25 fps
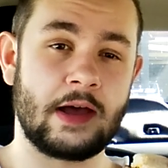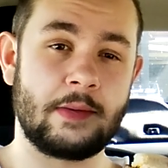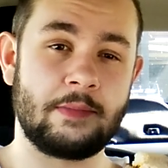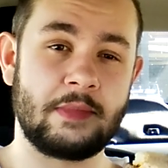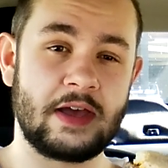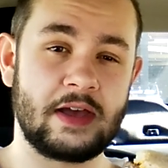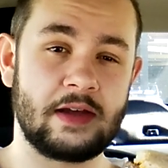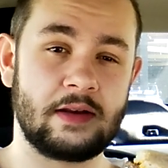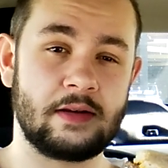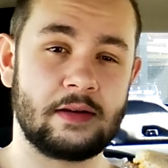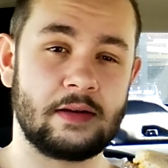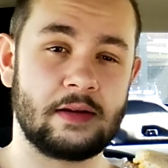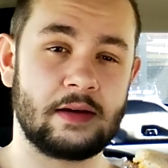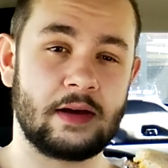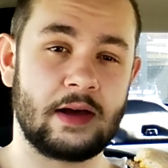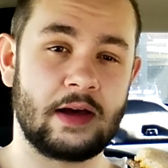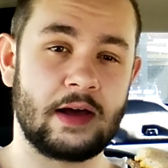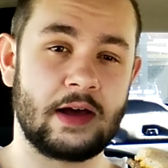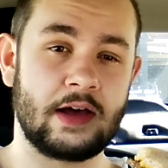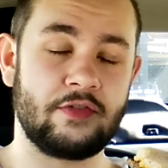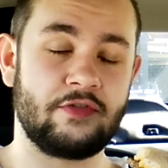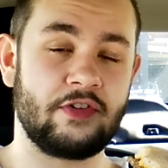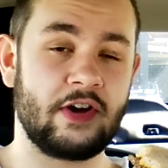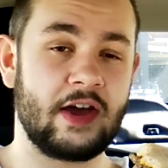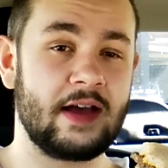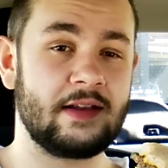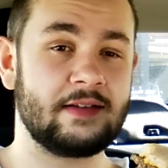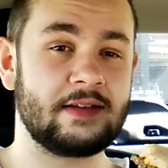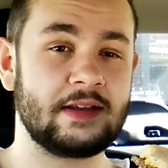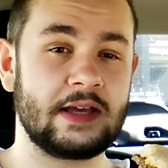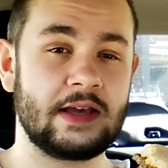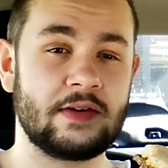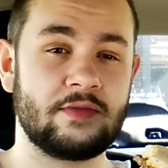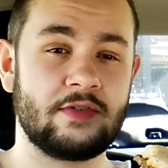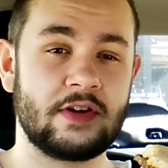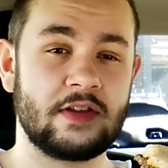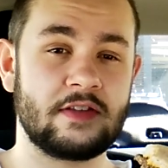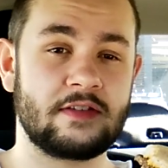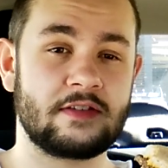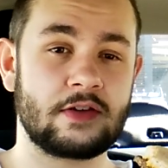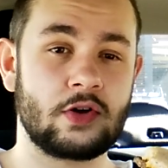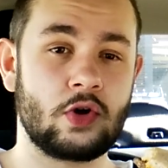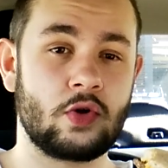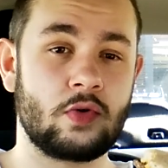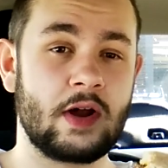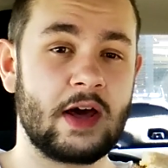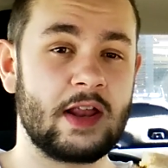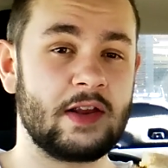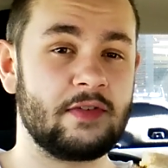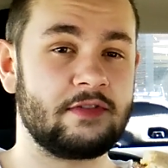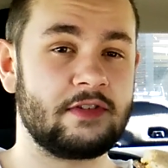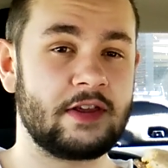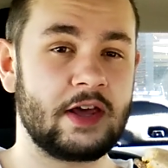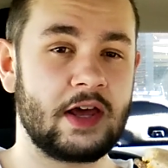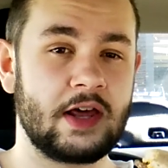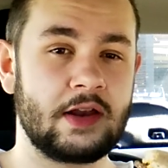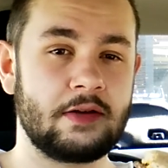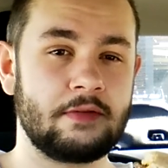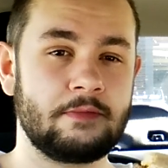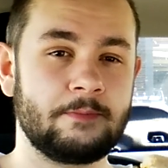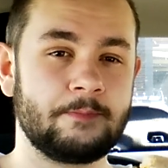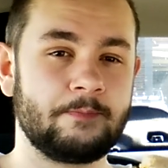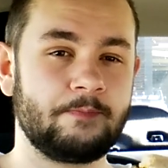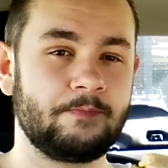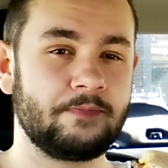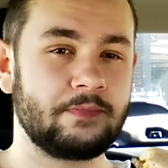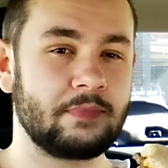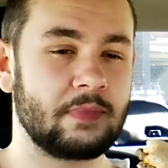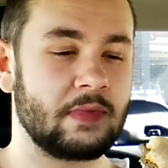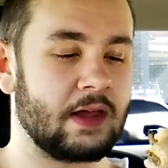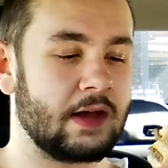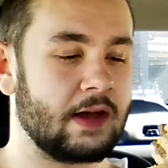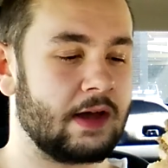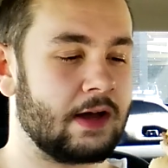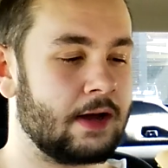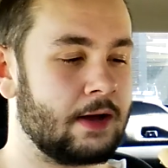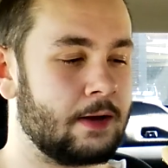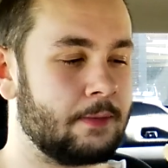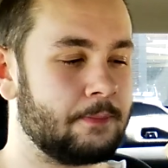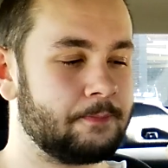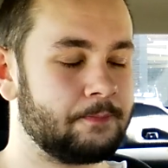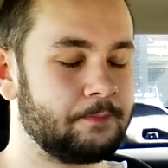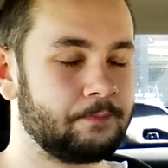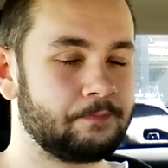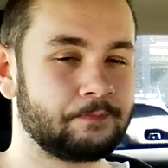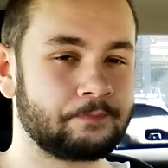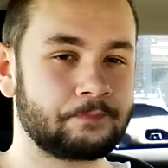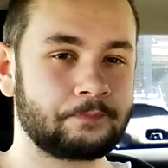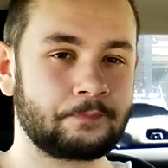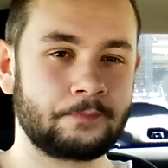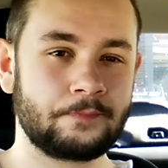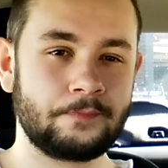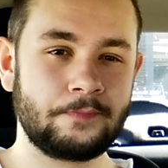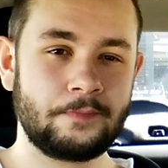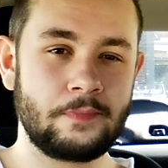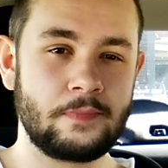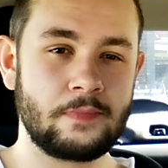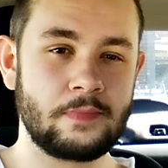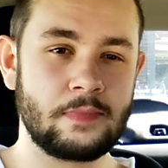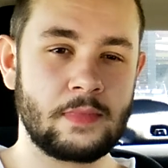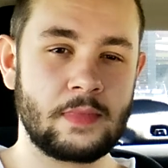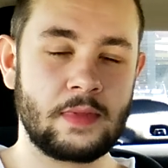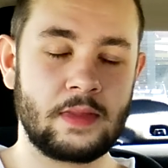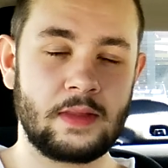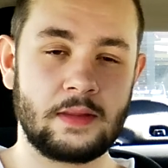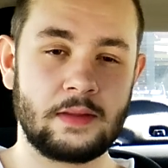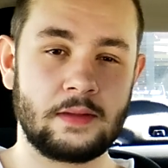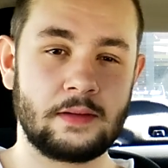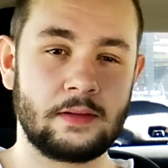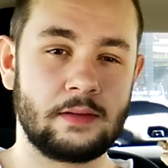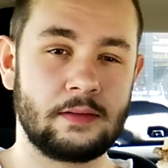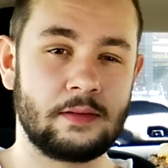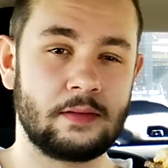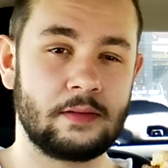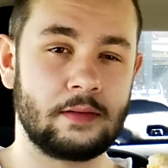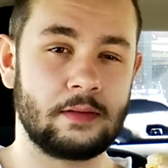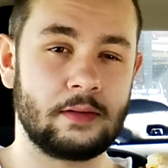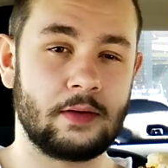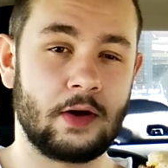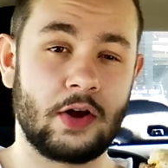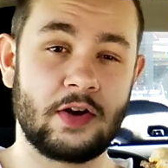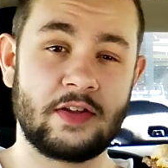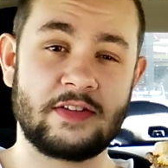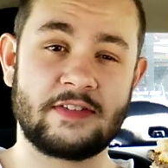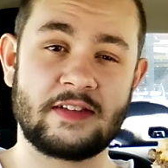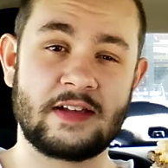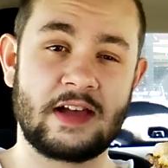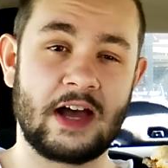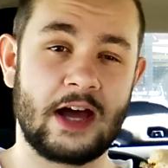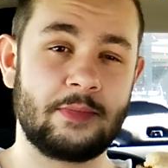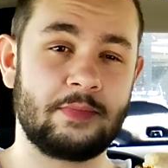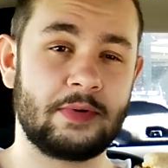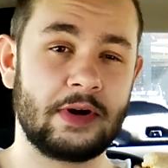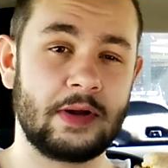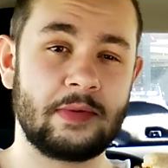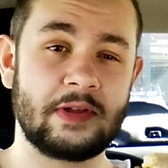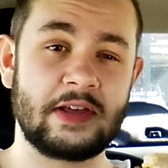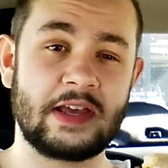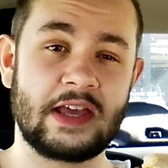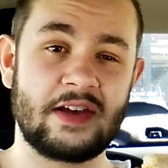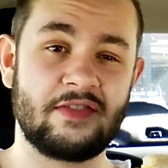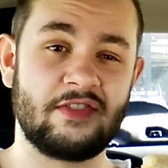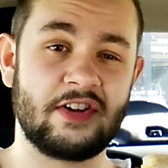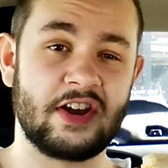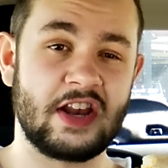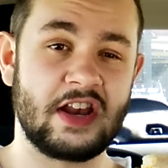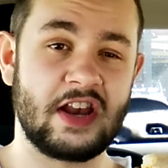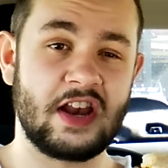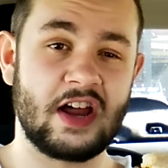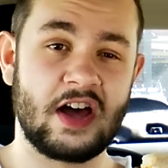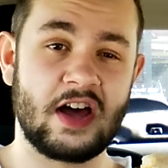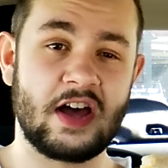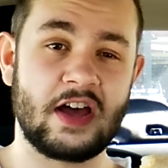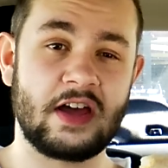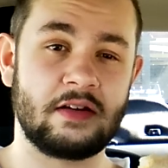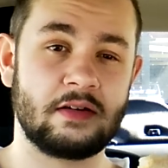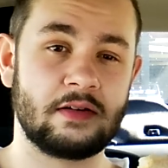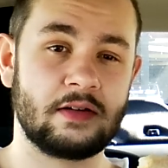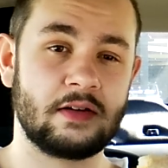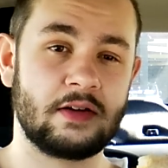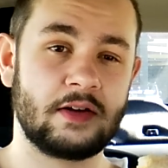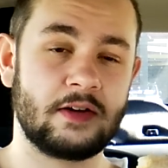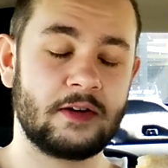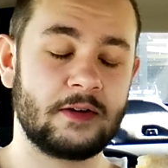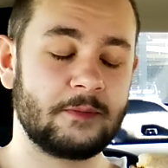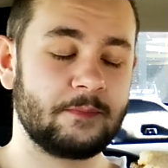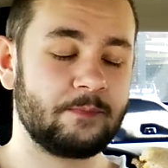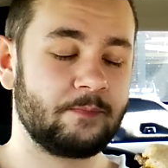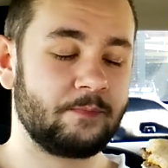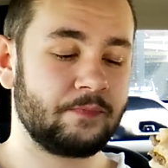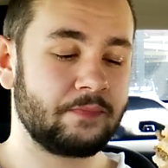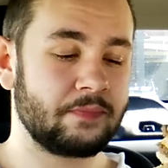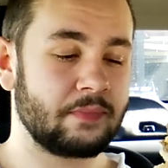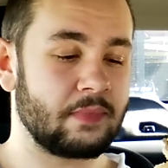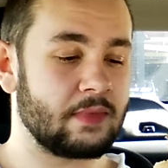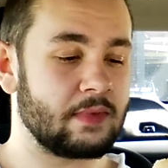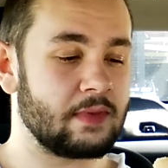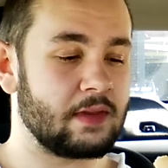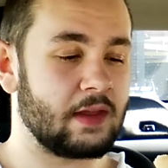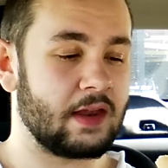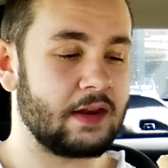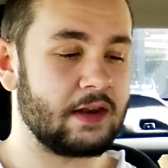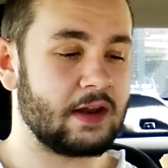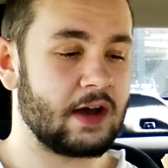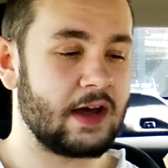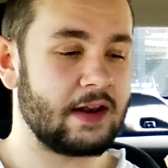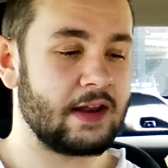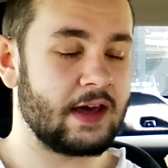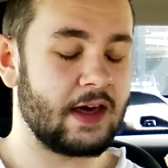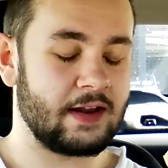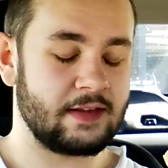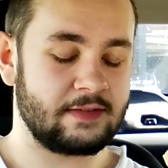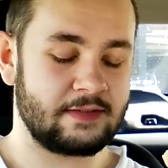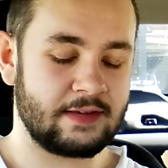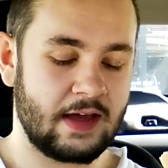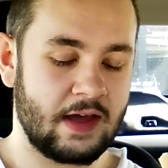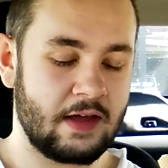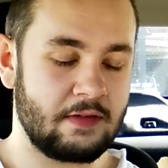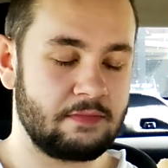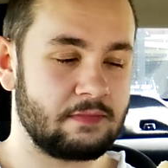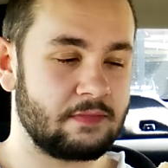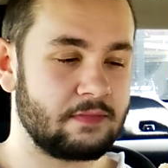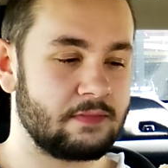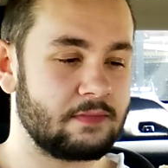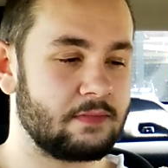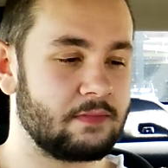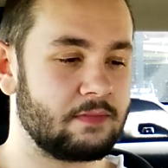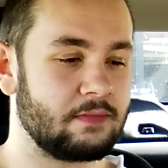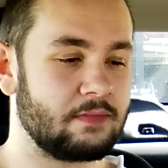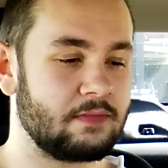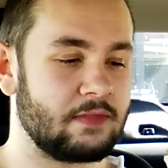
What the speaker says: I mean, if I had to give it a score out of 10, um, honestly, I'd probably give it a 9 out of 10.